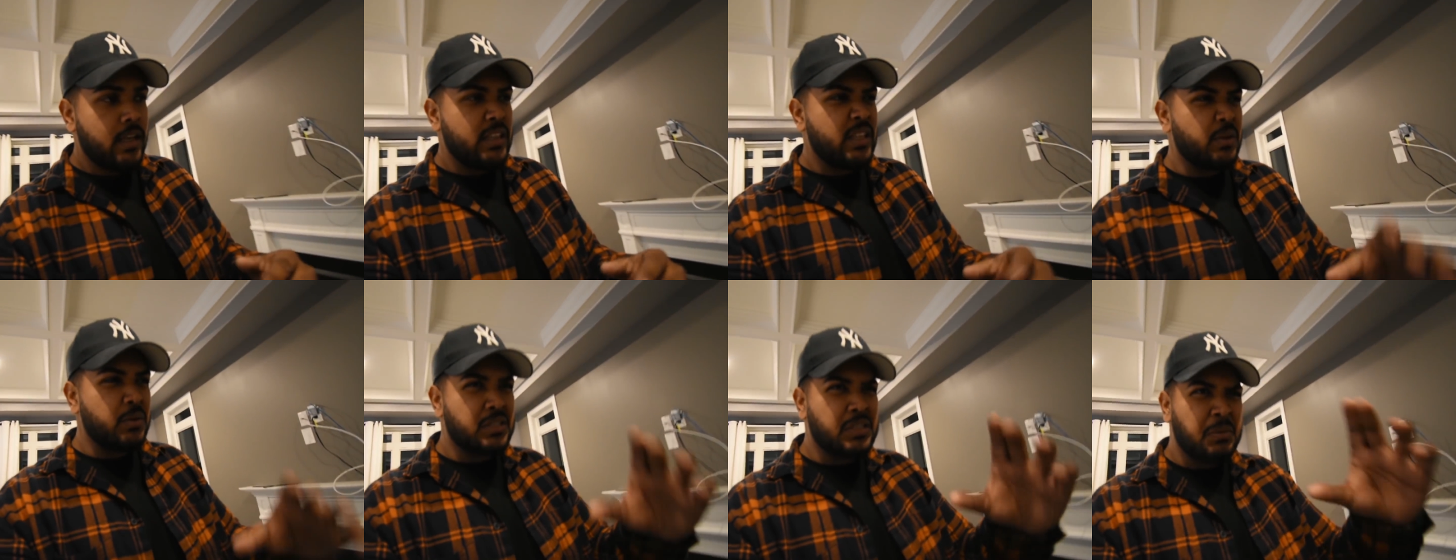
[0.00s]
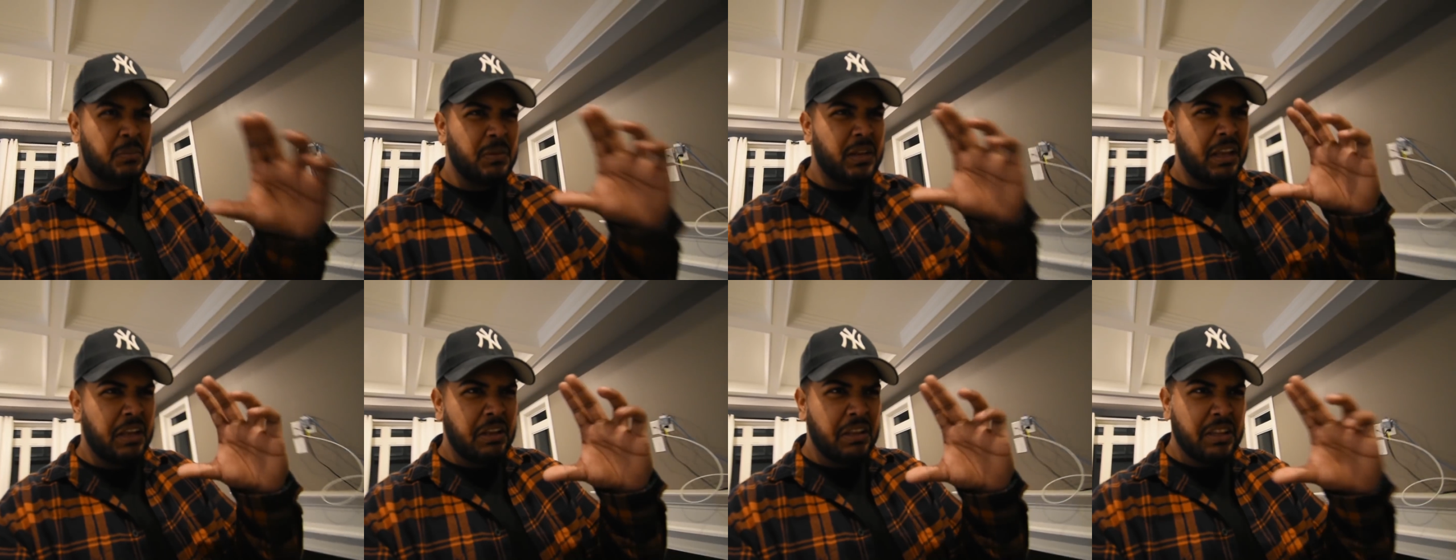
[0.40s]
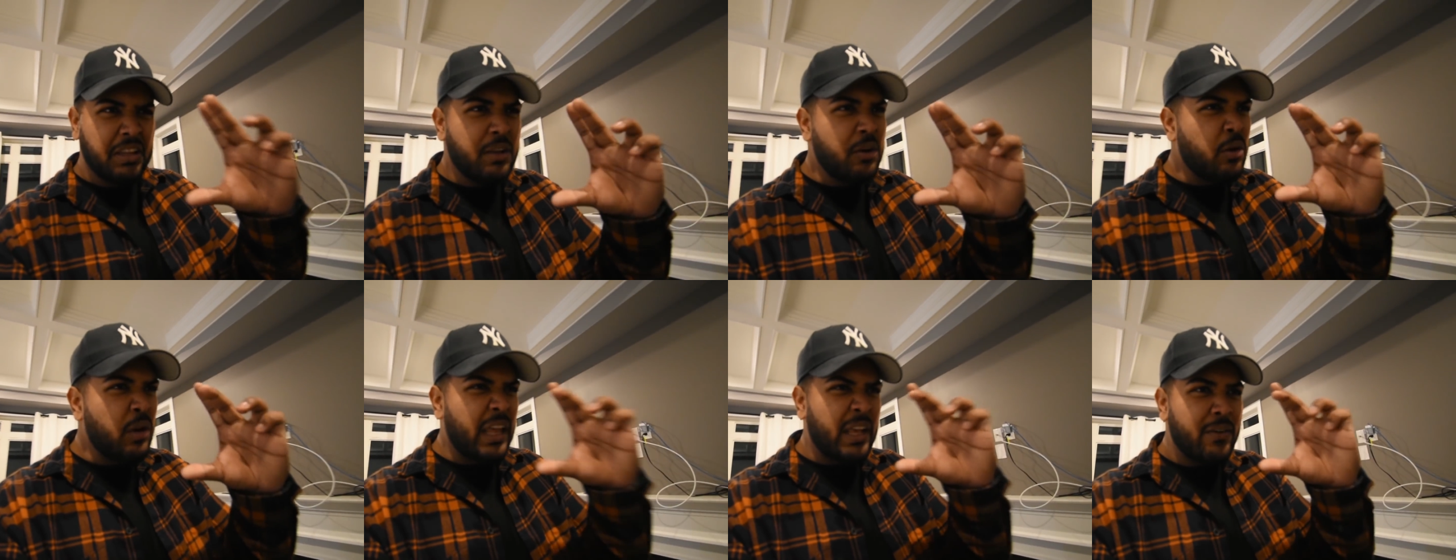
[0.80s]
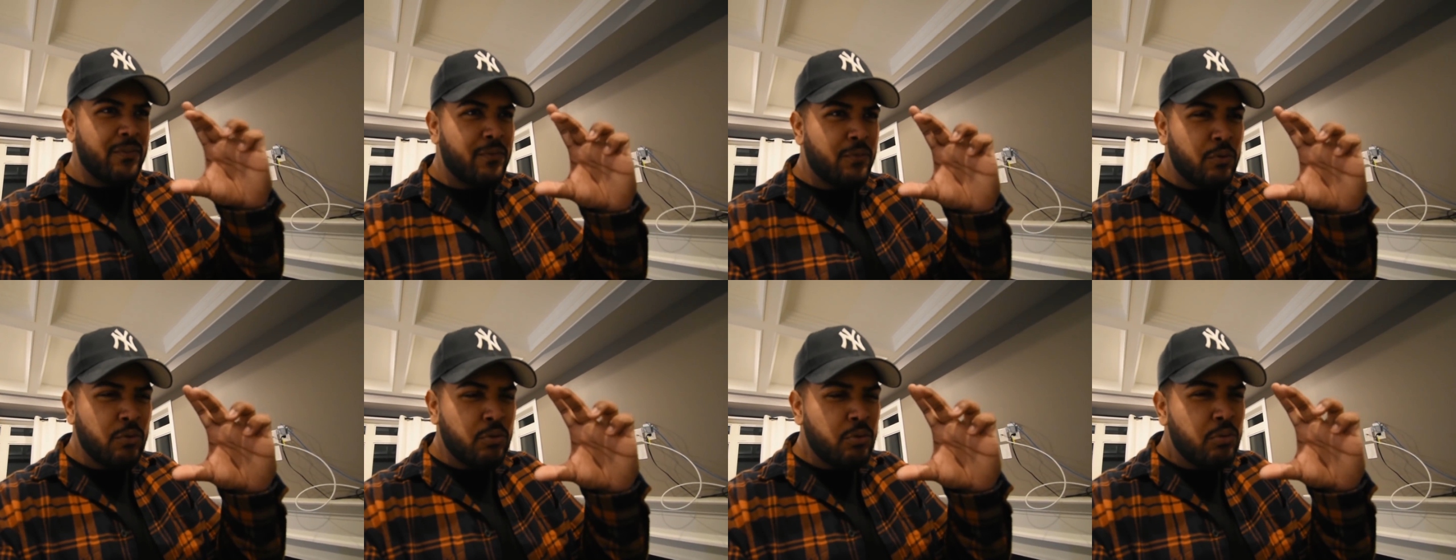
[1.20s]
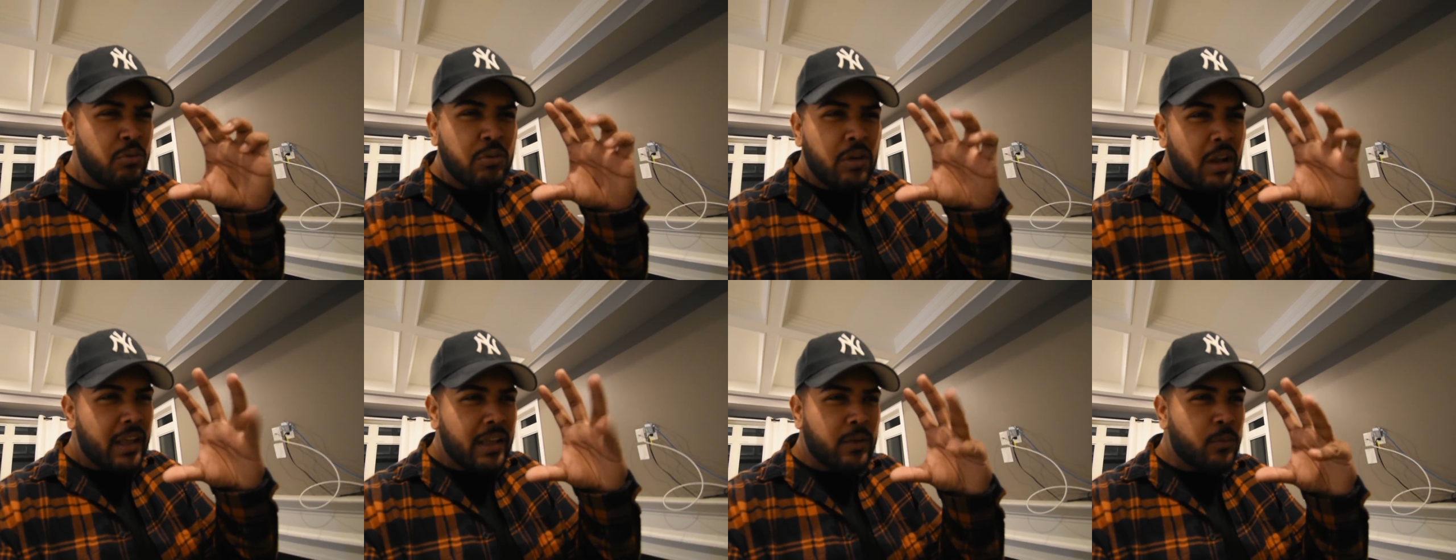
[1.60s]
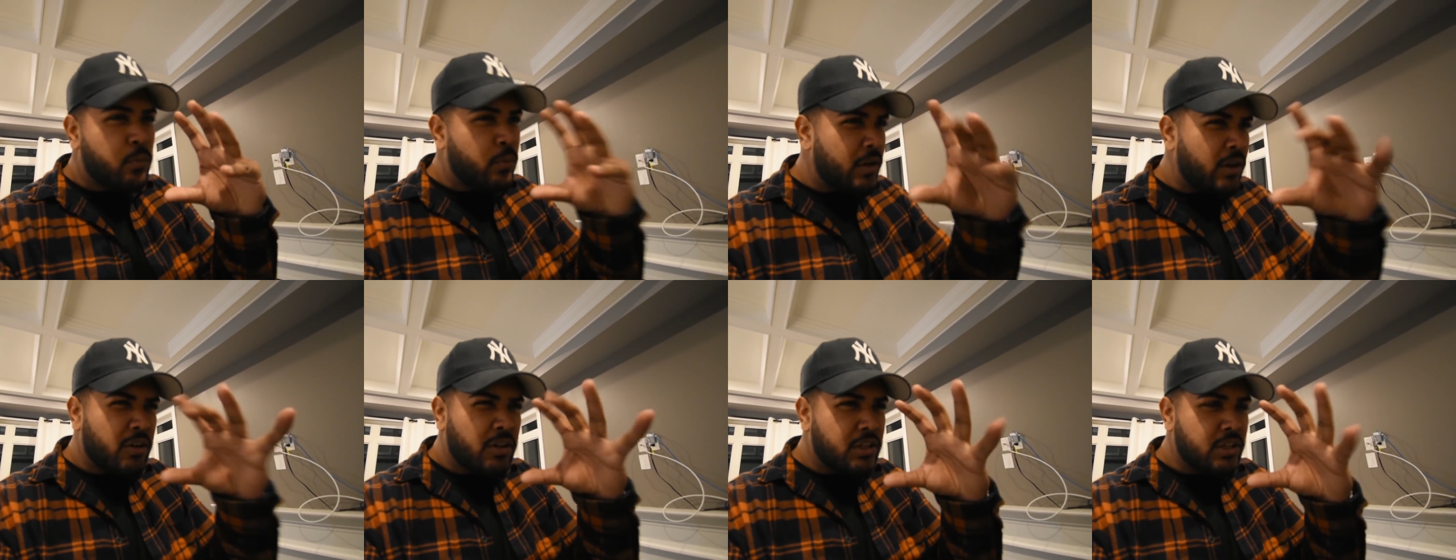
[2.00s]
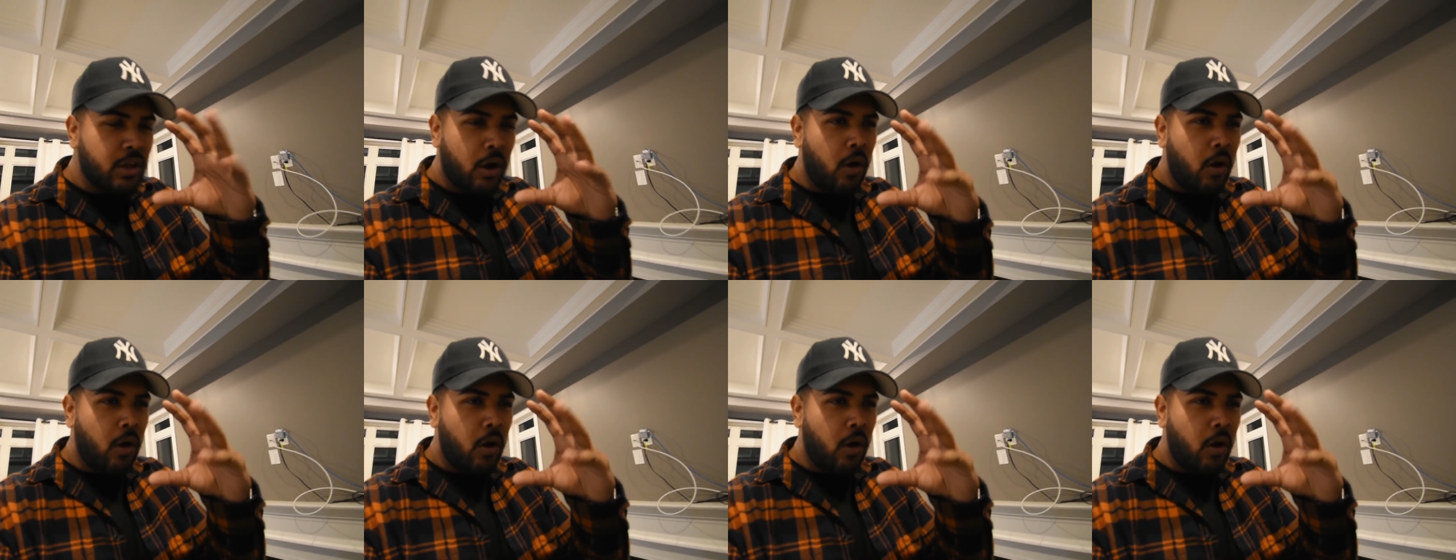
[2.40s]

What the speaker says: there was some like little like voodoo, like weird